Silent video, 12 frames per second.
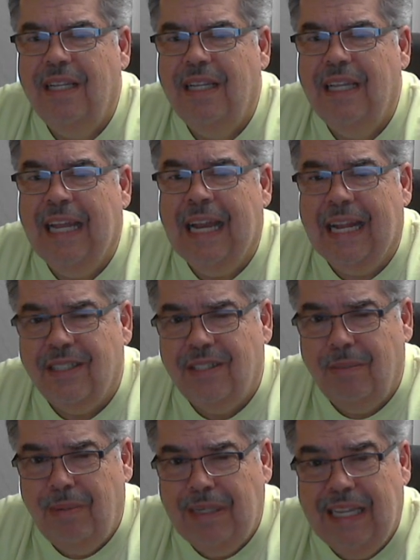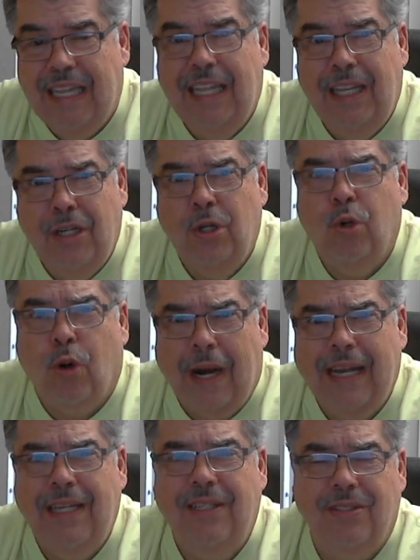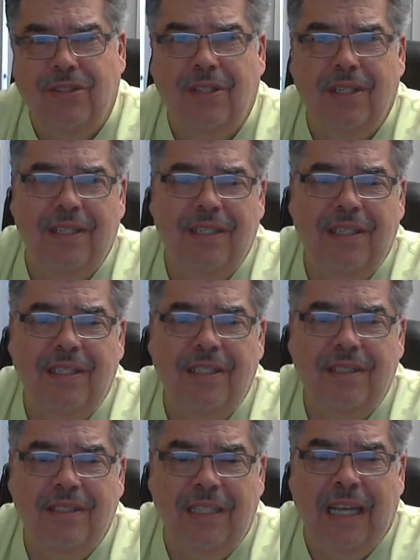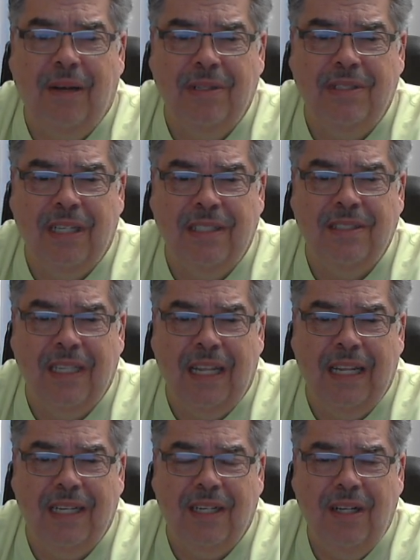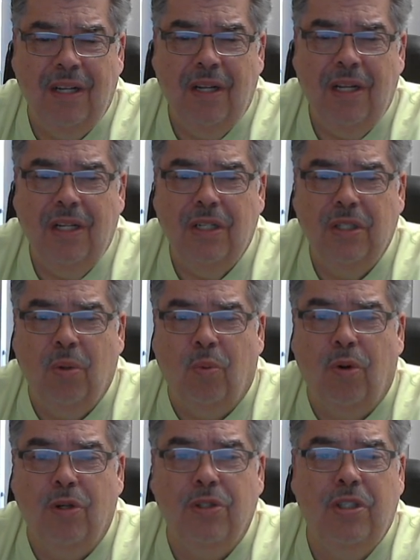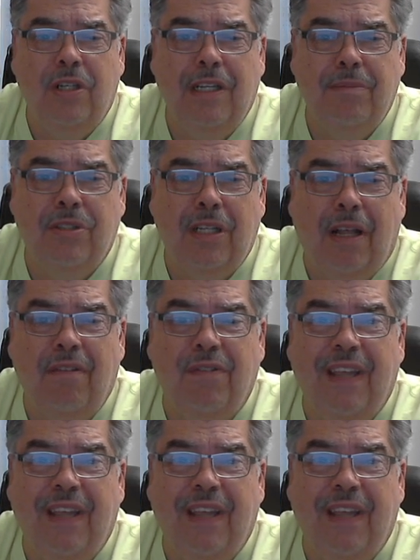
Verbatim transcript: it has to be in Christ. See how it says that? The world to himself